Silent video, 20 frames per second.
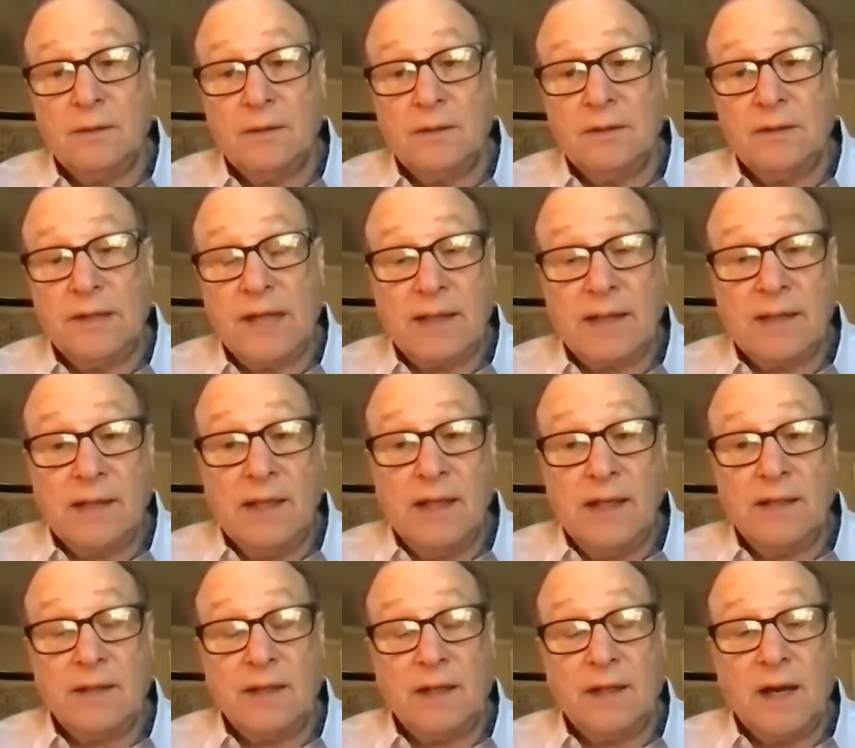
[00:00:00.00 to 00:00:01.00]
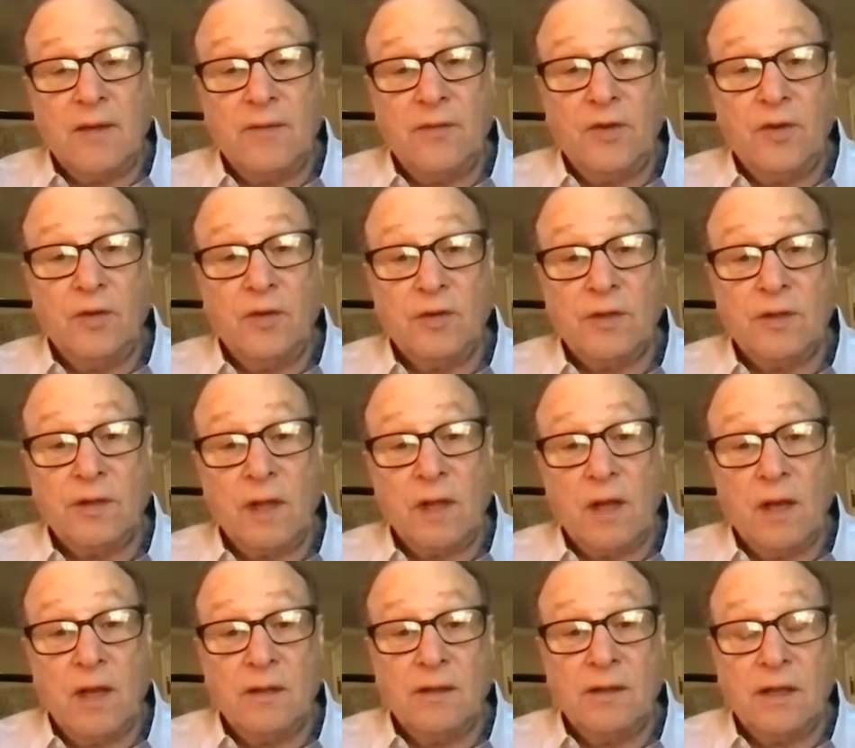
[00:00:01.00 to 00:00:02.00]
techniques that I've used
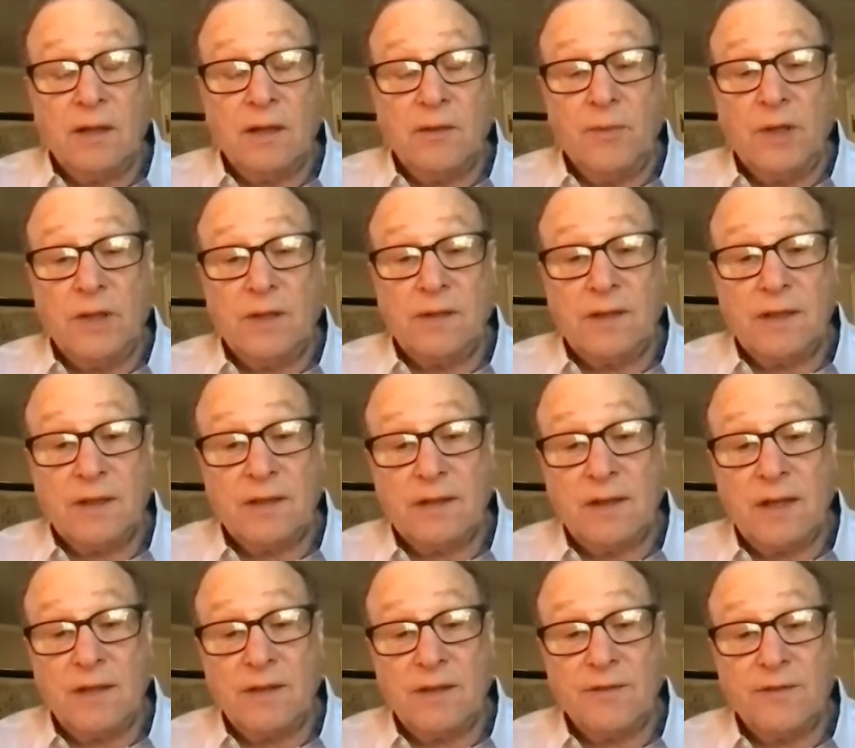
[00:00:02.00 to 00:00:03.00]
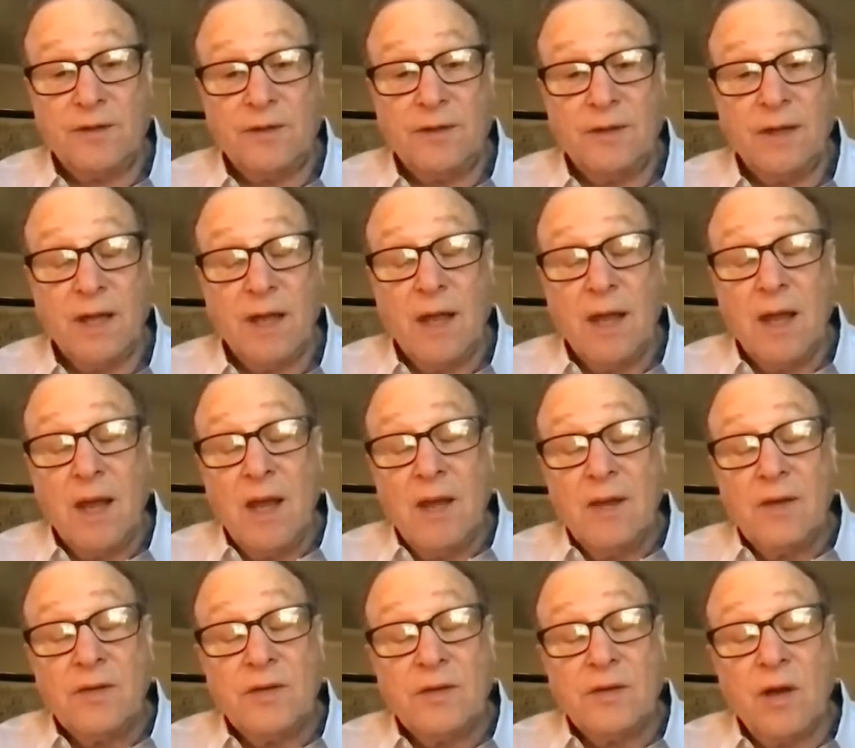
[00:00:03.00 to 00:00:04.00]
that have been successful.
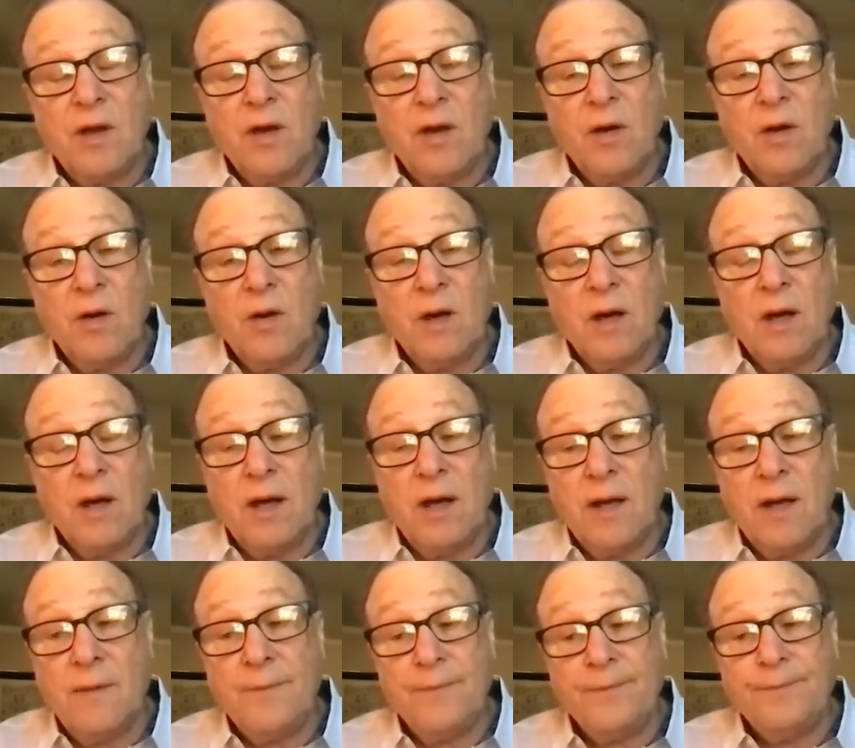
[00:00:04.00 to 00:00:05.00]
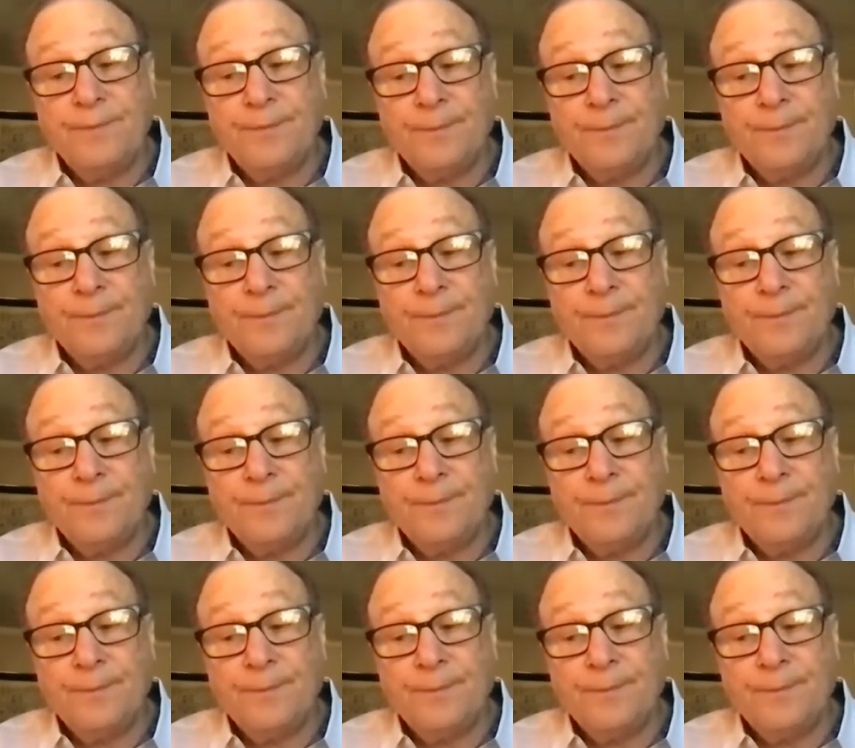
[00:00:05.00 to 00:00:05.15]
So